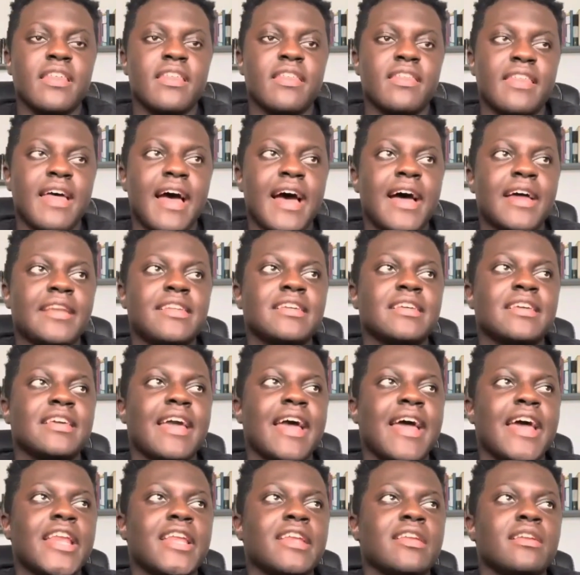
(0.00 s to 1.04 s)
that
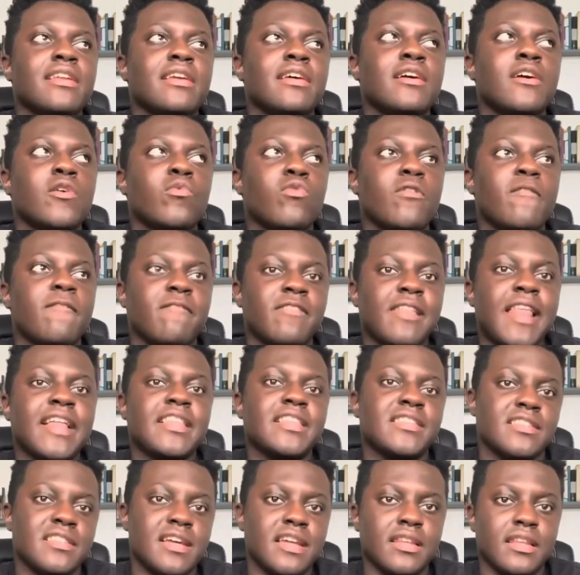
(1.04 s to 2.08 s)
can reflect
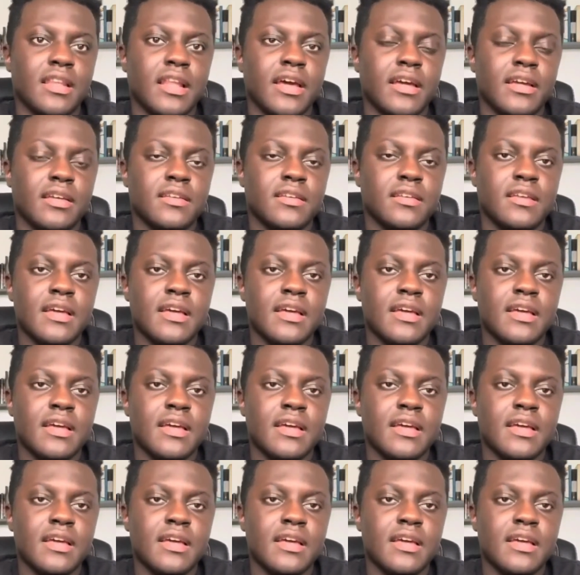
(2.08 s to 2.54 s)
sunlight.